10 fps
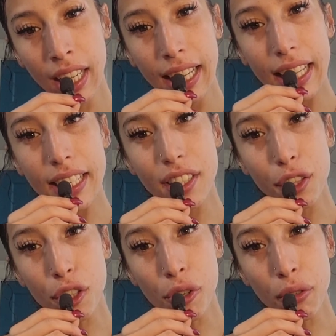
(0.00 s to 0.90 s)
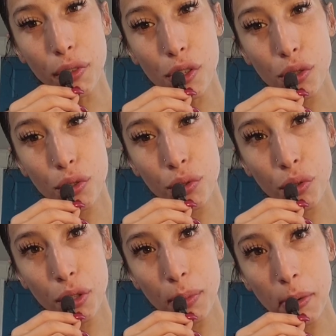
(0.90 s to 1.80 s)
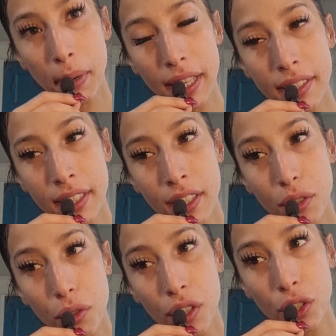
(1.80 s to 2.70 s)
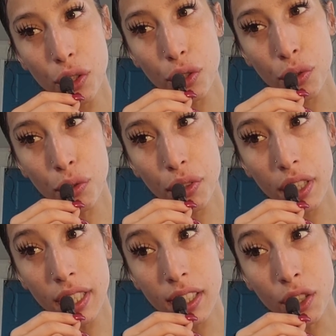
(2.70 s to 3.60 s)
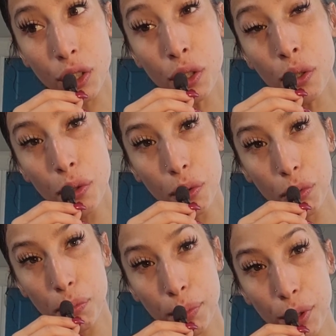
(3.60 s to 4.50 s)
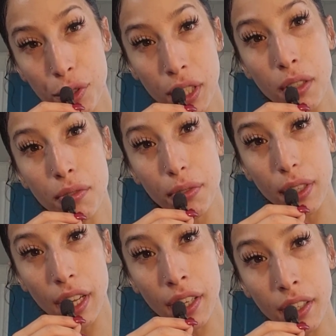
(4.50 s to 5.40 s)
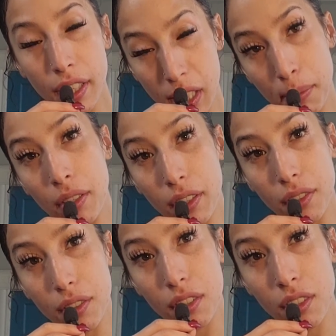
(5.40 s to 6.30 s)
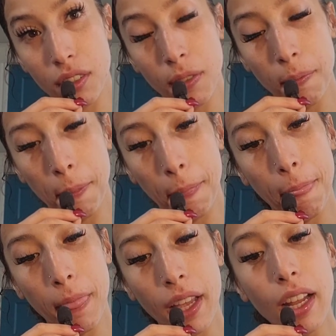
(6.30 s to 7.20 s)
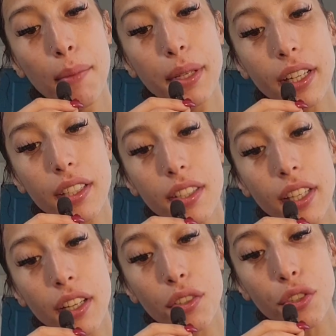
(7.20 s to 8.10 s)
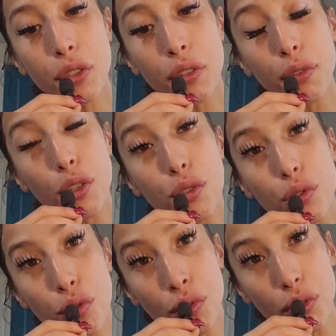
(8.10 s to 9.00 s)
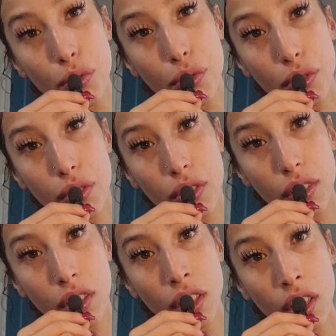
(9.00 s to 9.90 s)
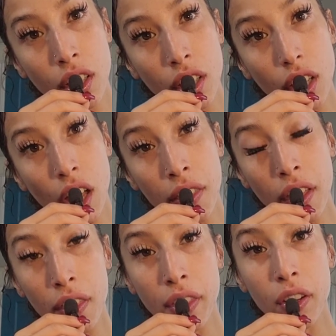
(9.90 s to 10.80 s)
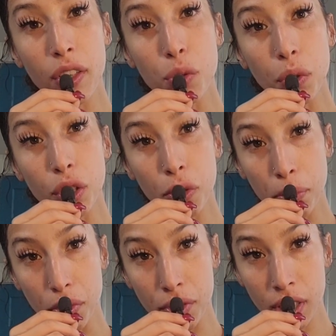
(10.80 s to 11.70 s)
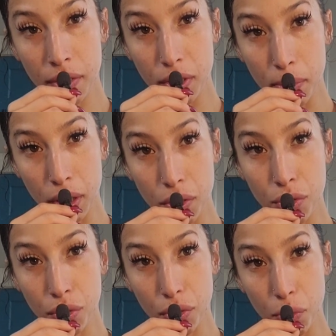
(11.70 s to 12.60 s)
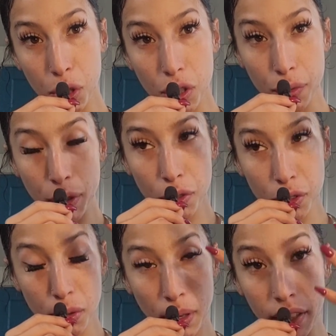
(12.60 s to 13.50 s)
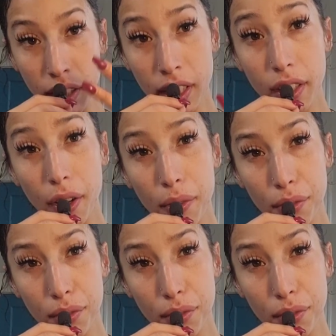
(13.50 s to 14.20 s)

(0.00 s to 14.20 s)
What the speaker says: Is it the universal truth about Pisces, or is it the truth that is that you perceive and experience? Because there's universal truth, and then there is what you perceive to be the truth, which is filtered by the ego.